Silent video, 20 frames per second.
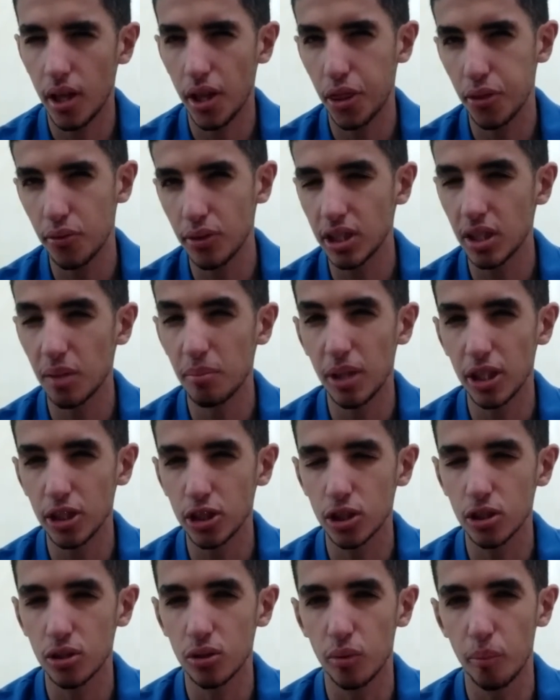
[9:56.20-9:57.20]

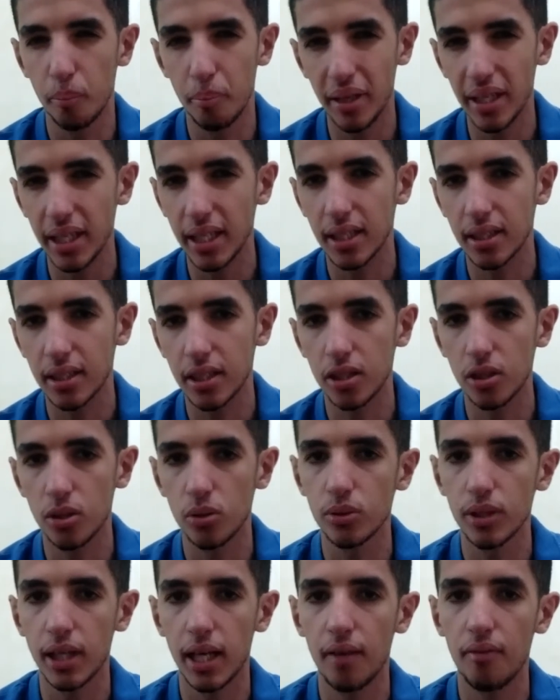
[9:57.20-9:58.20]
three-dimensional being can
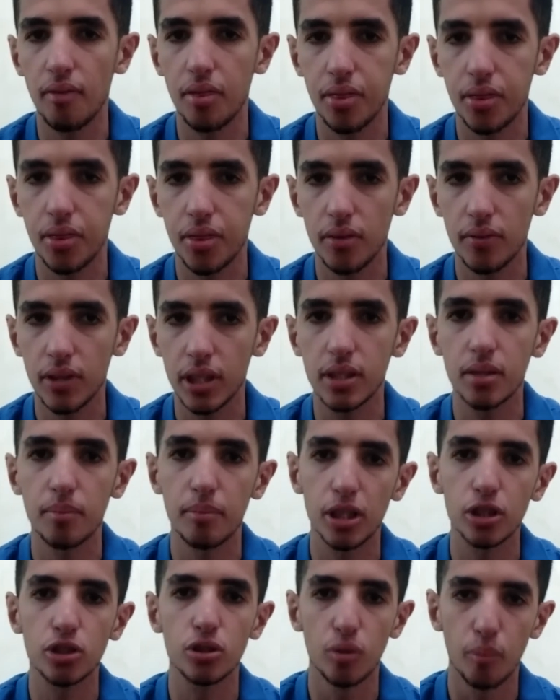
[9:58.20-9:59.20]
only have
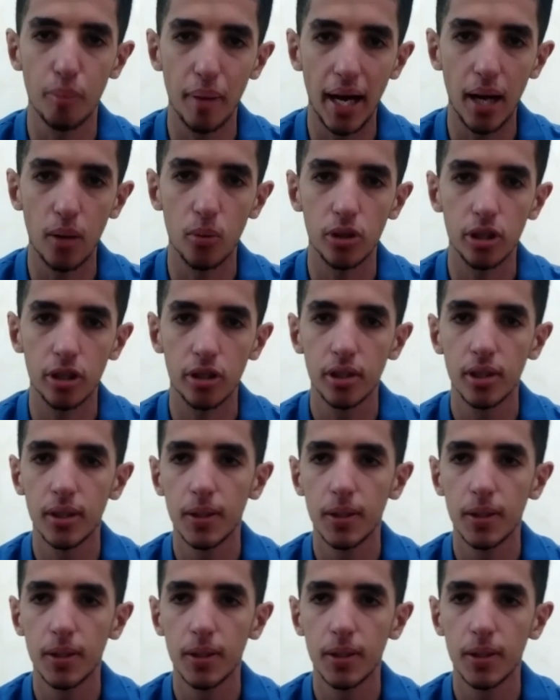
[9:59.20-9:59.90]
three-dimensional power.